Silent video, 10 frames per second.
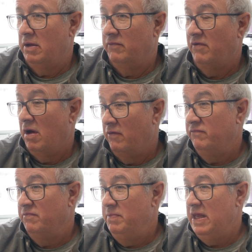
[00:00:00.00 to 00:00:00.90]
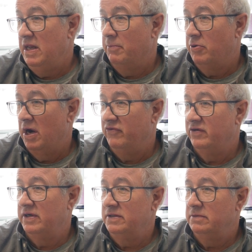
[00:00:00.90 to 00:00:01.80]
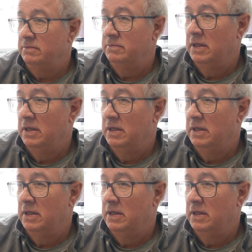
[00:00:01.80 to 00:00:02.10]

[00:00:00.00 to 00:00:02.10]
of, of being a president.